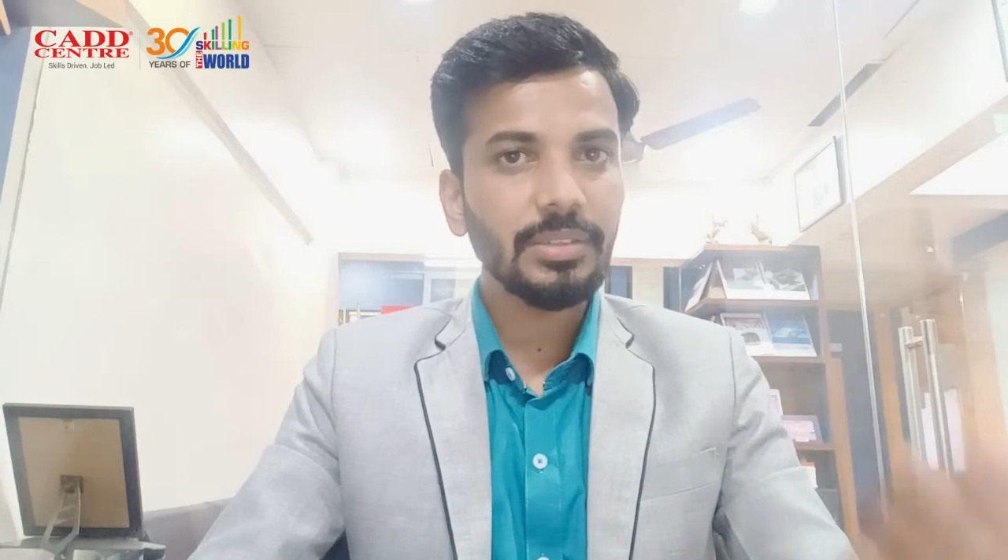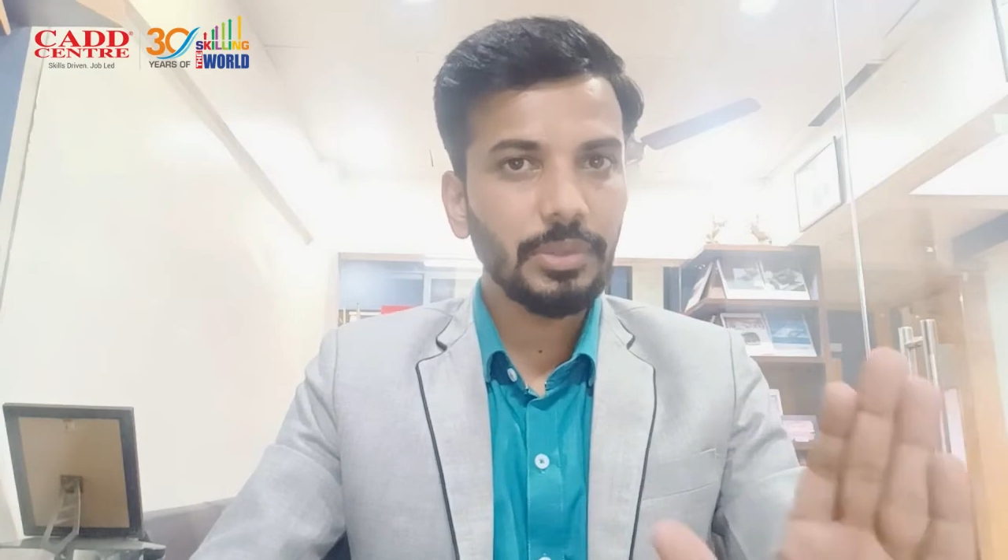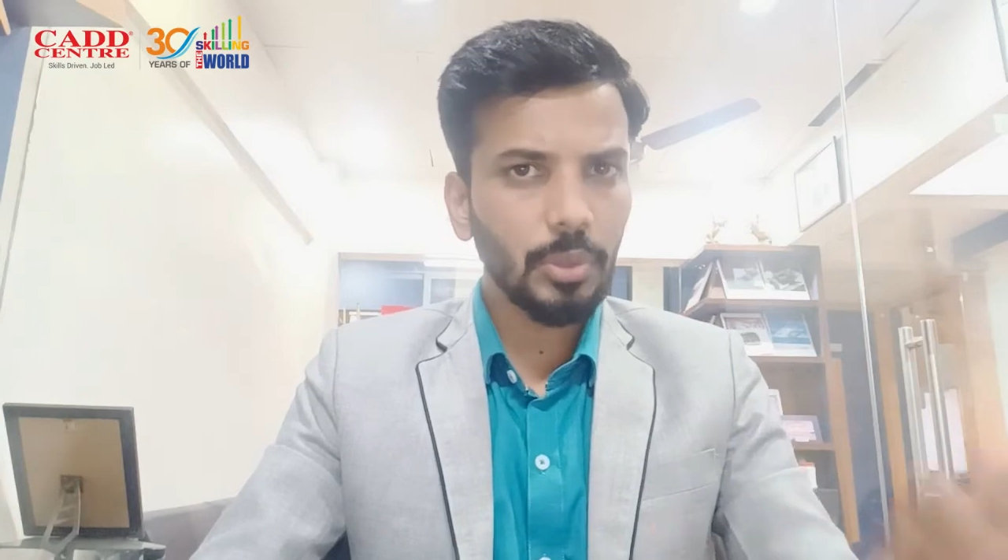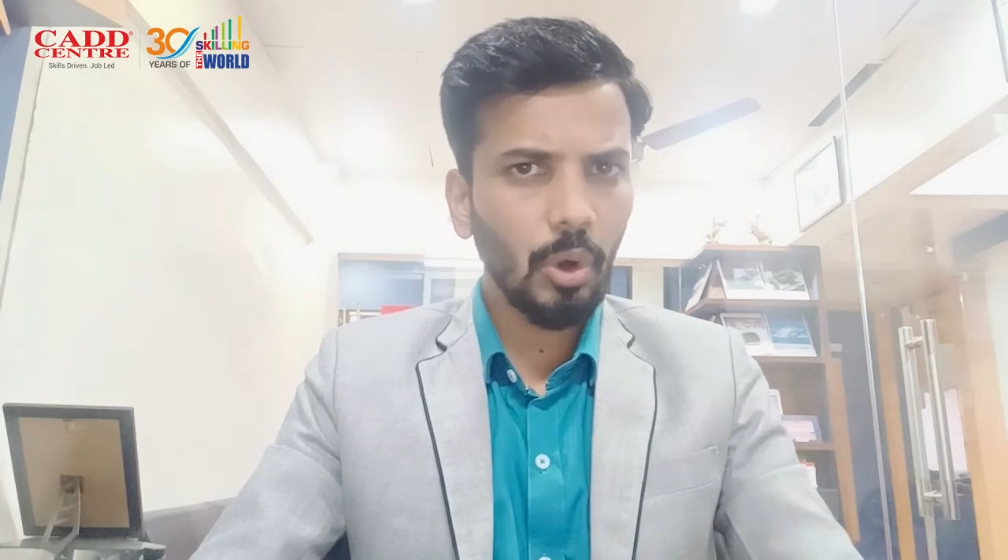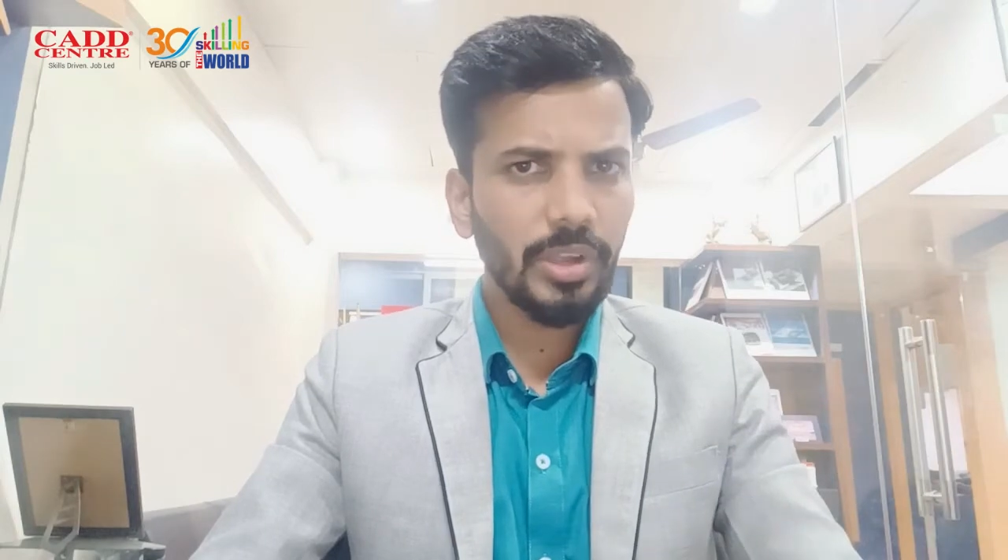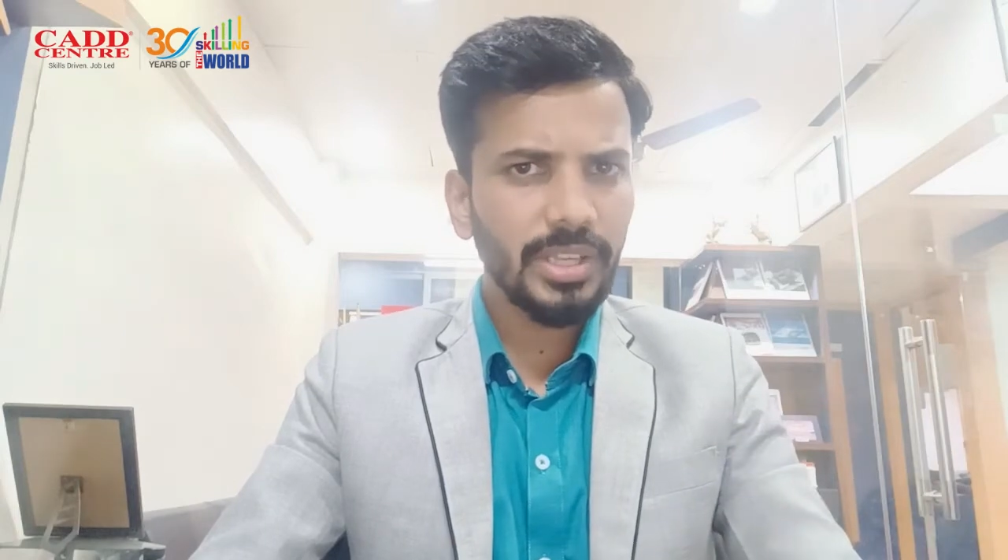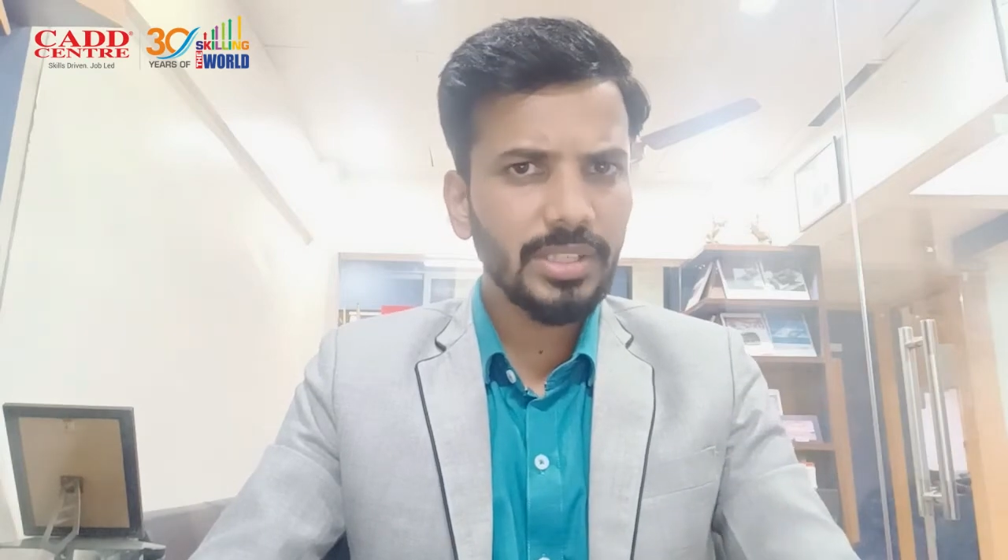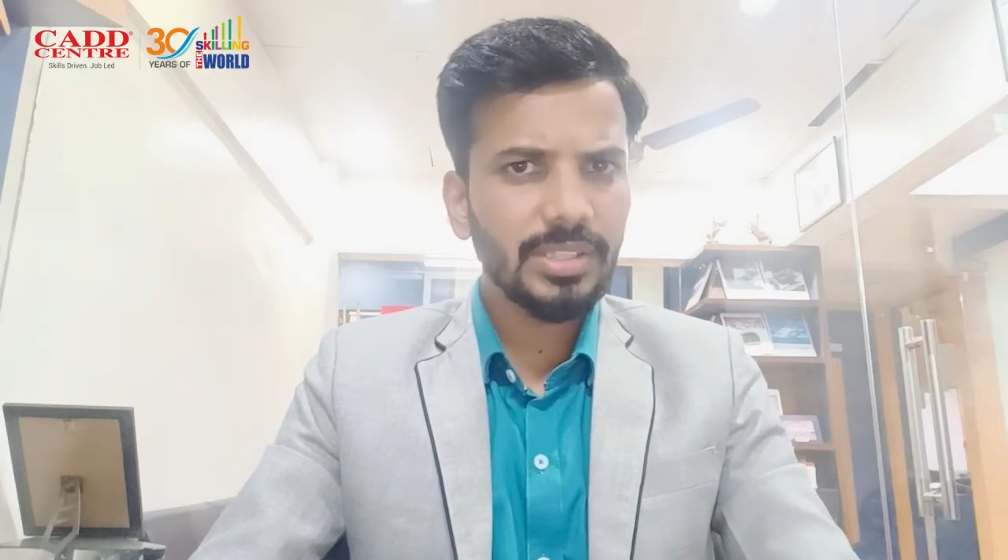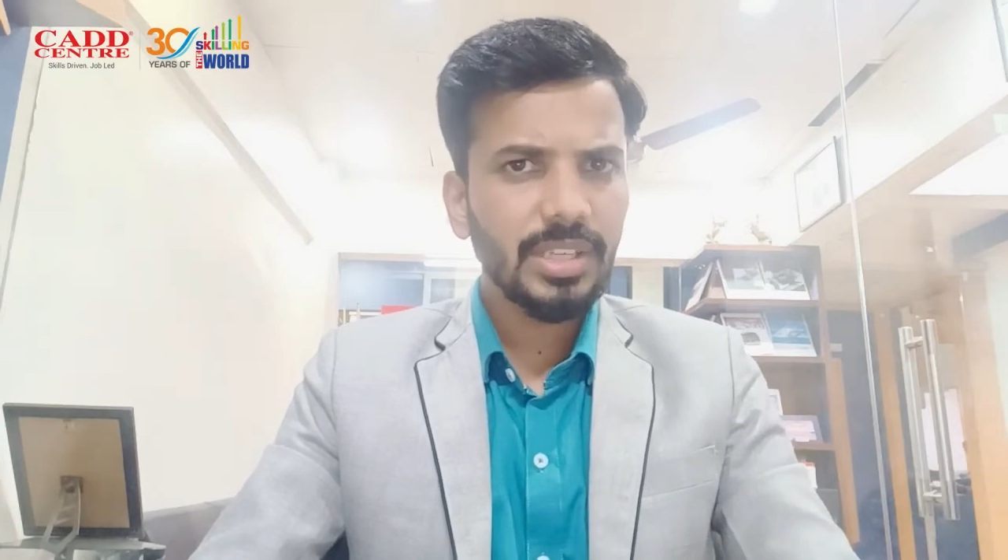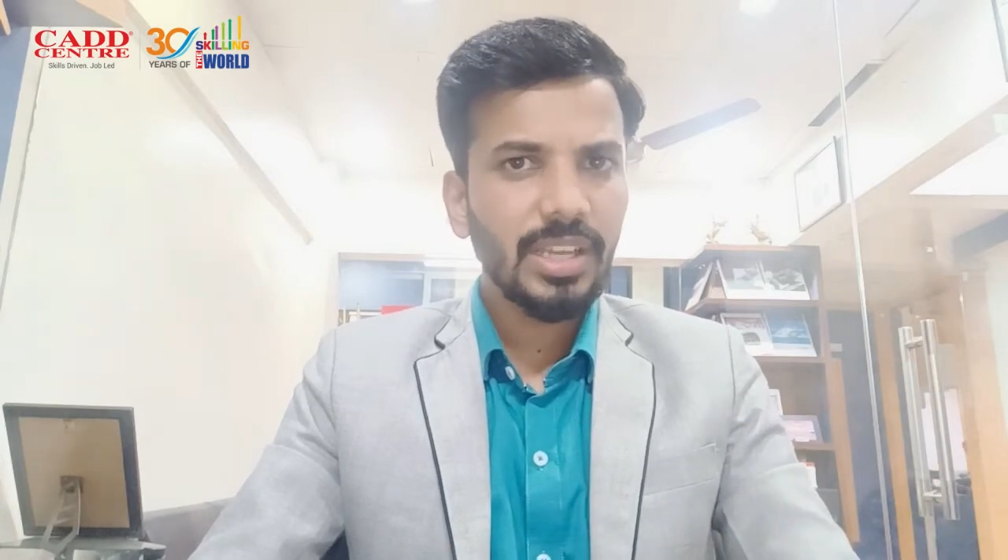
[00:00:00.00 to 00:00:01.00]

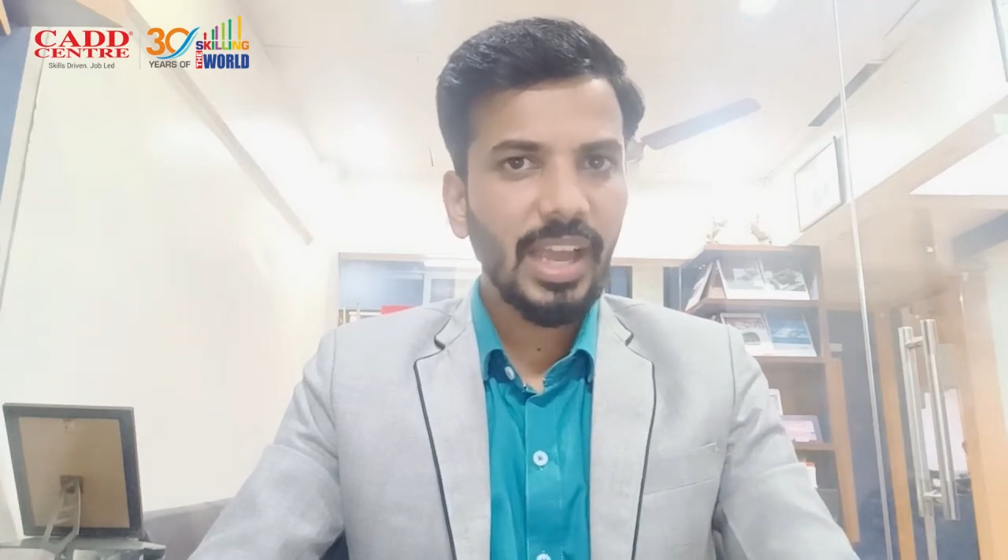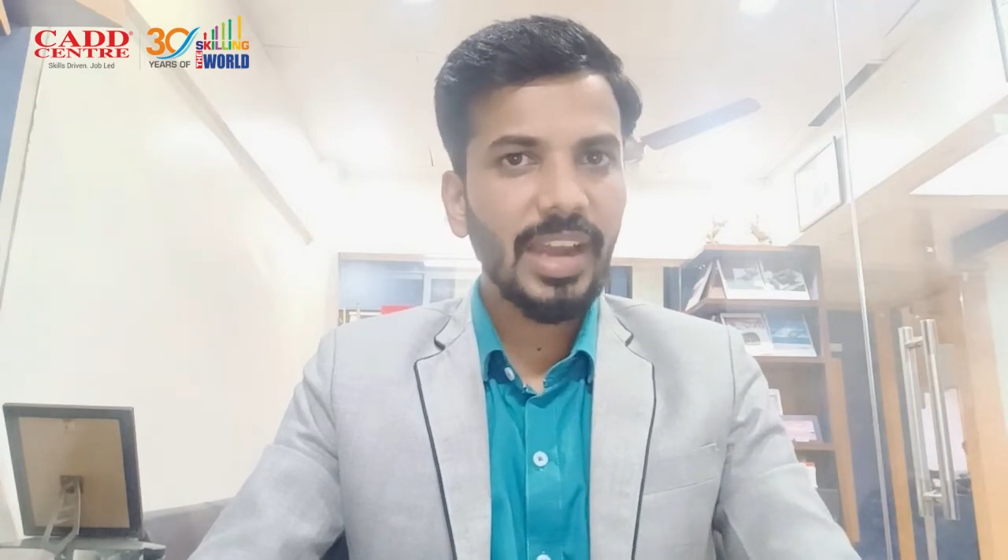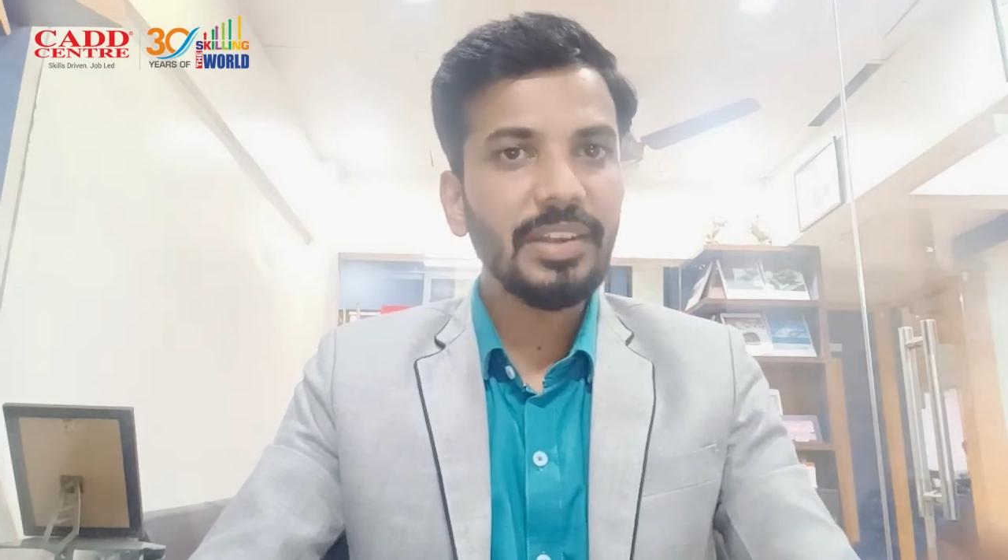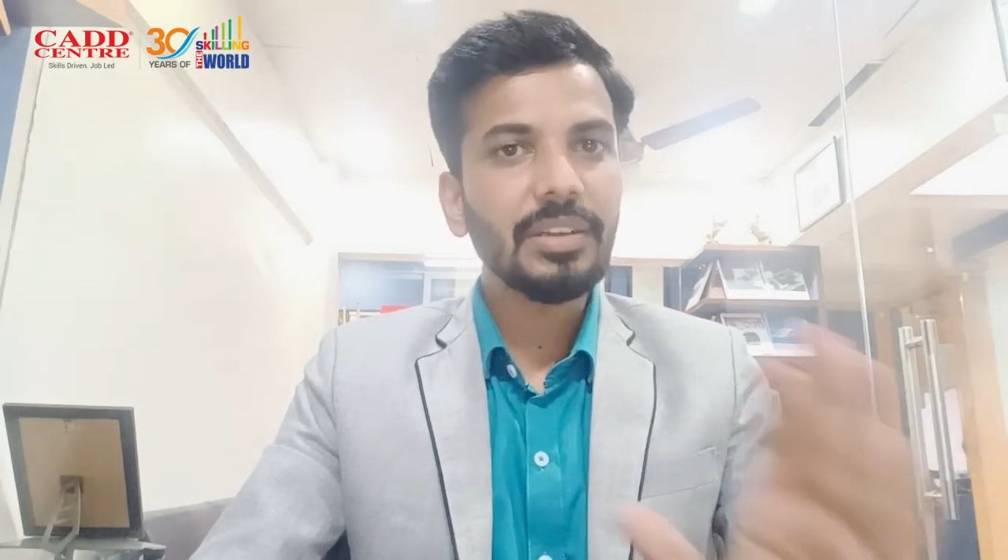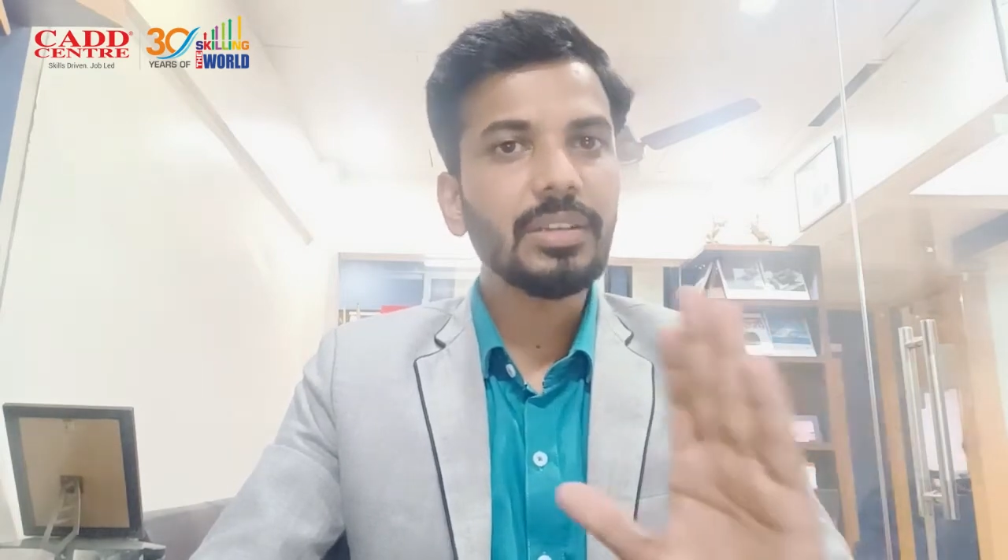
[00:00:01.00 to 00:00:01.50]
drawings and